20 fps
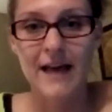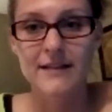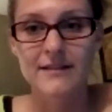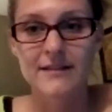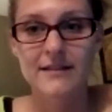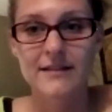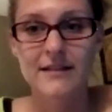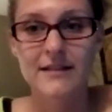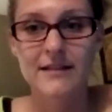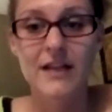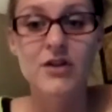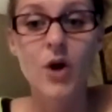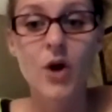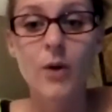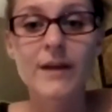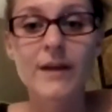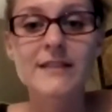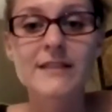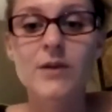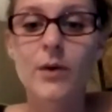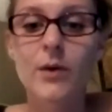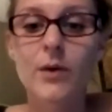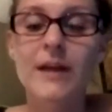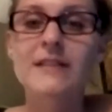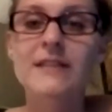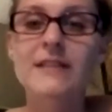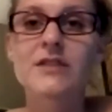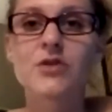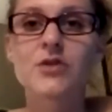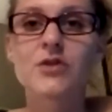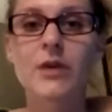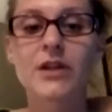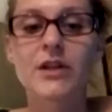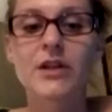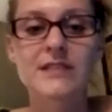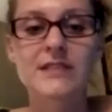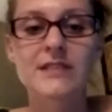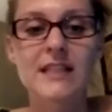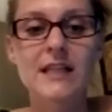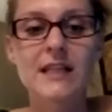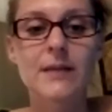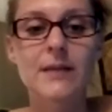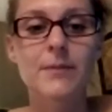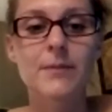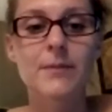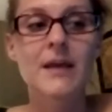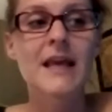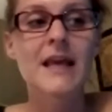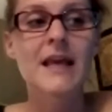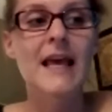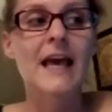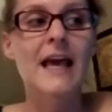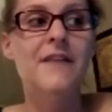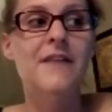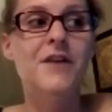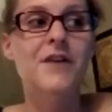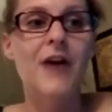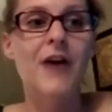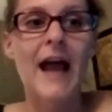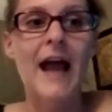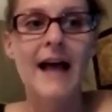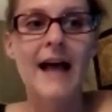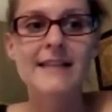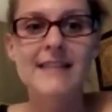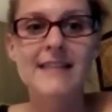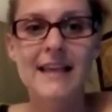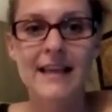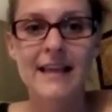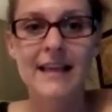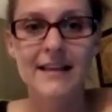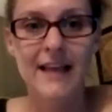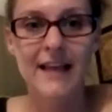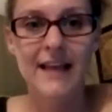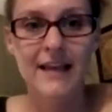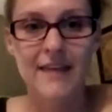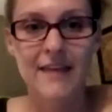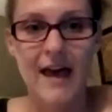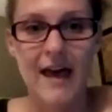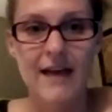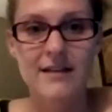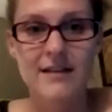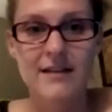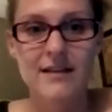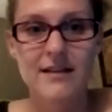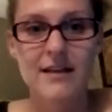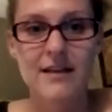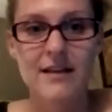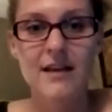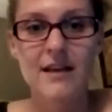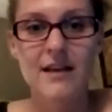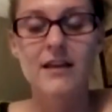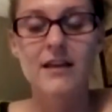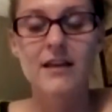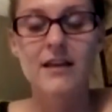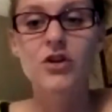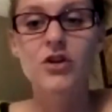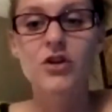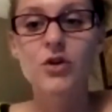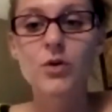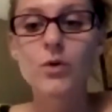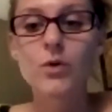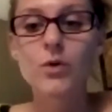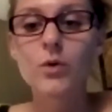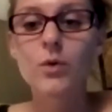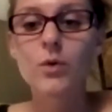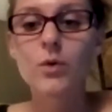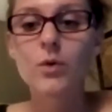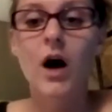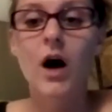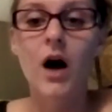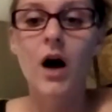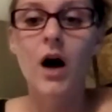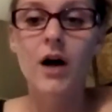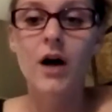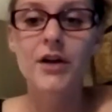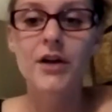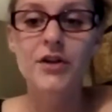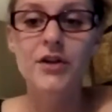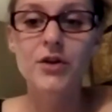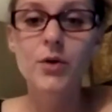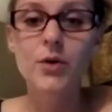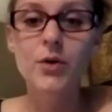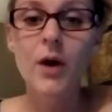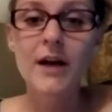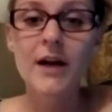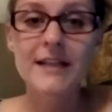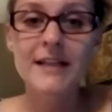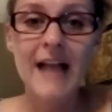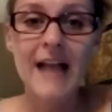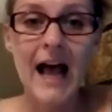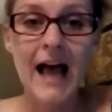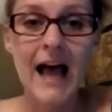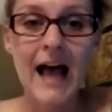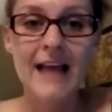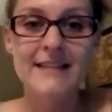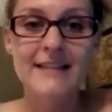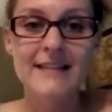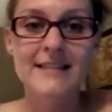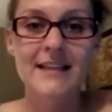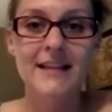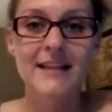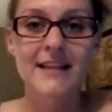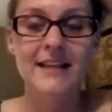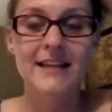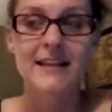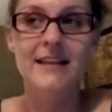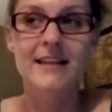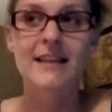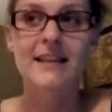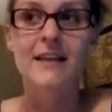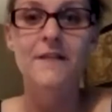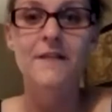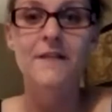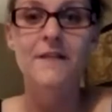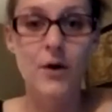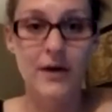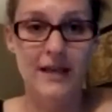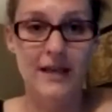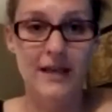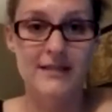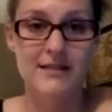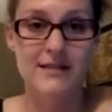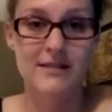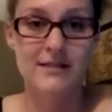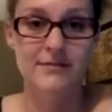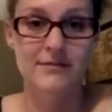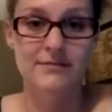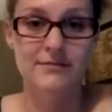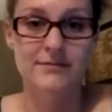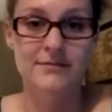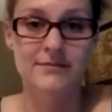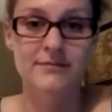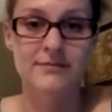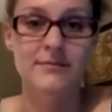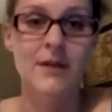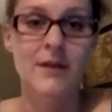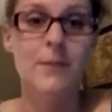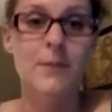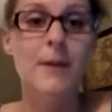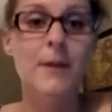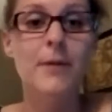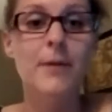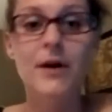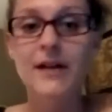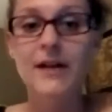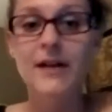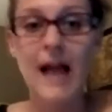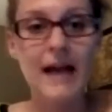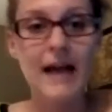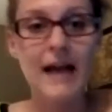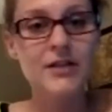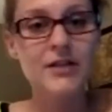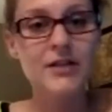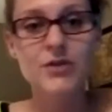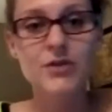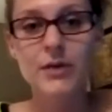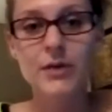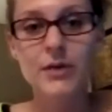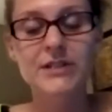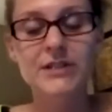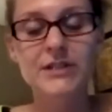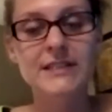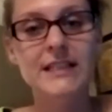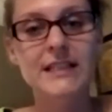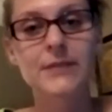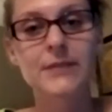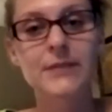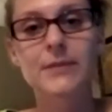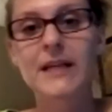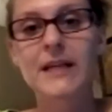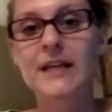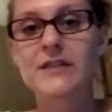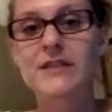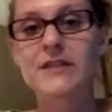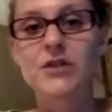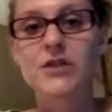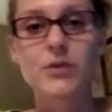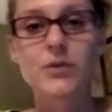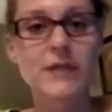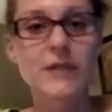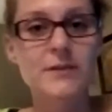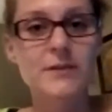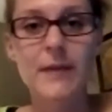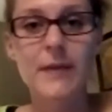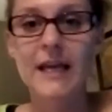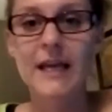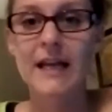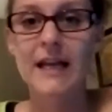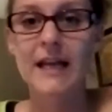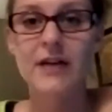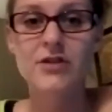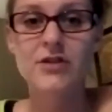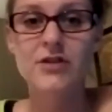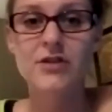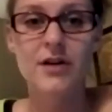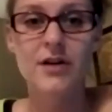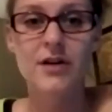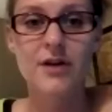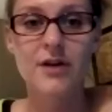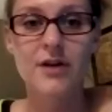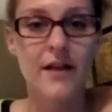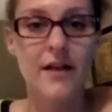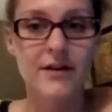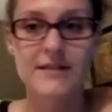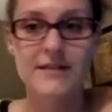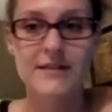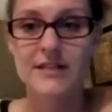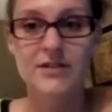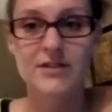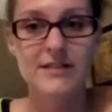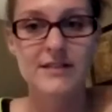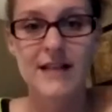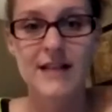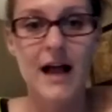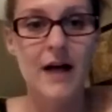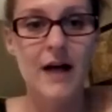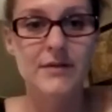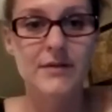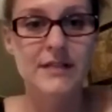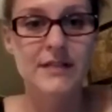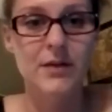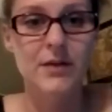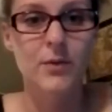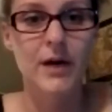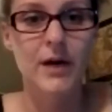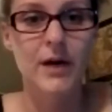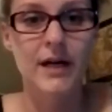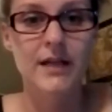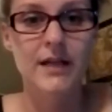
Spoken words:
And no one's going to join your team if you're asking it like that. You are not the focus. People are not going to join your team because you need to make an extra $100. That's just not how it's going to work.